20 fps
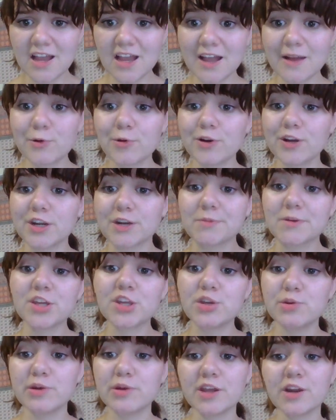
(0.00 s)
I'm going to be
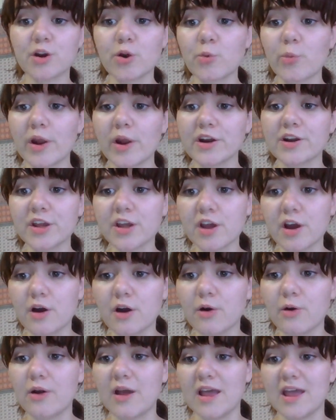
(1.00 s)
cueing her where to
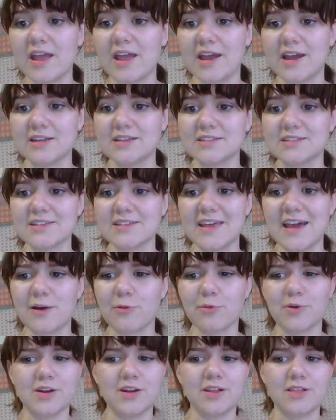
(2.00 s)
go and
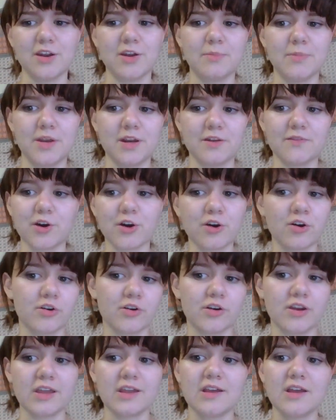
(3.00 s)
that we're in a little bit of a
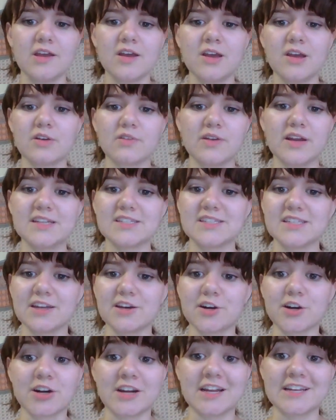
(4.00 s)
hurry,
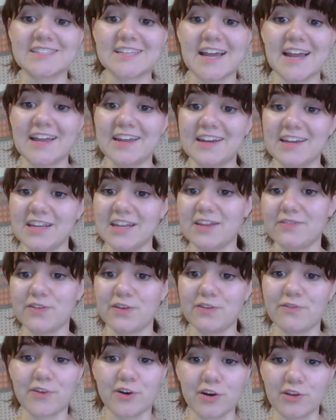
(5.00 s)
raising her anxiety
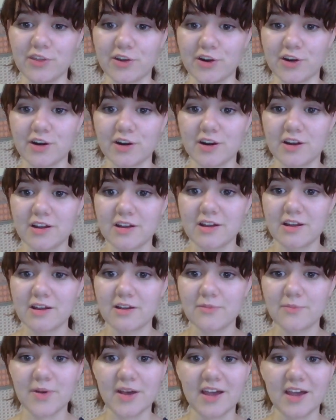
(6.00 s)
even further.
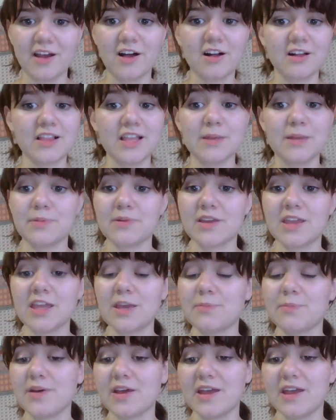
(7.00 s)
But I'll
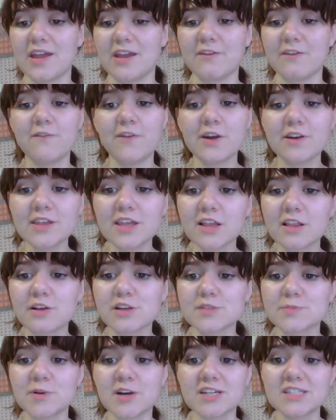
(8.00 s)
keep a fairly
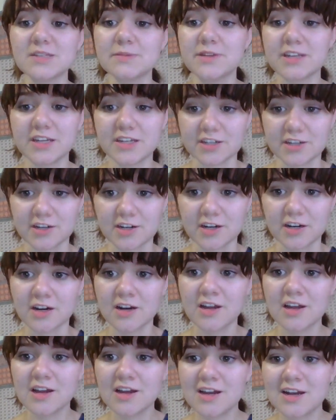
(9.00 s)
close proximity to
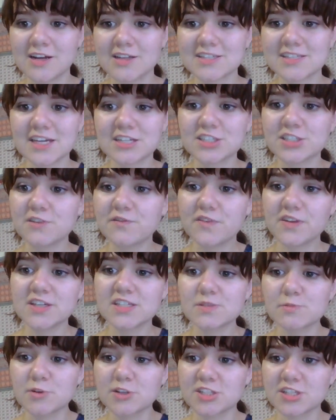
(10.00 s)
her so that she
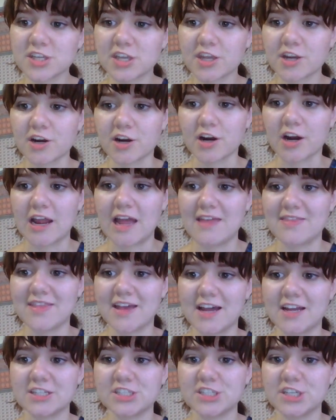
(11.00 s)
feels more secure and
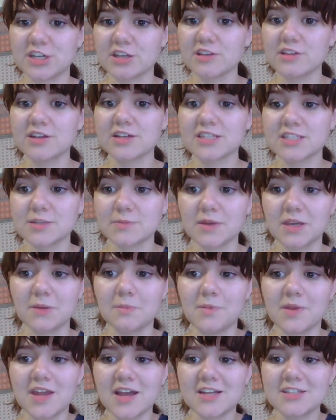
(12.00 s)
that she can look to
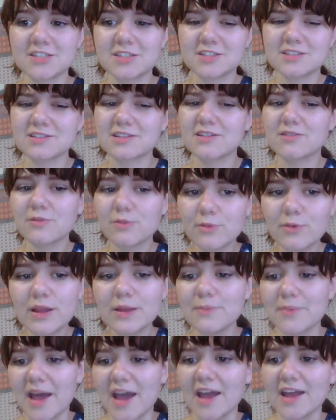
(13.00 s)
me because
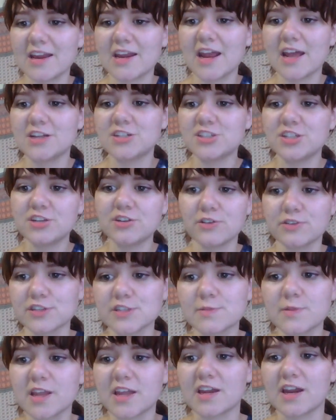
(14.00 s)
we met and she
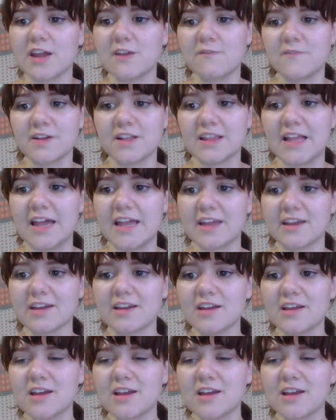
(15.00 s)
knows me, and I feel like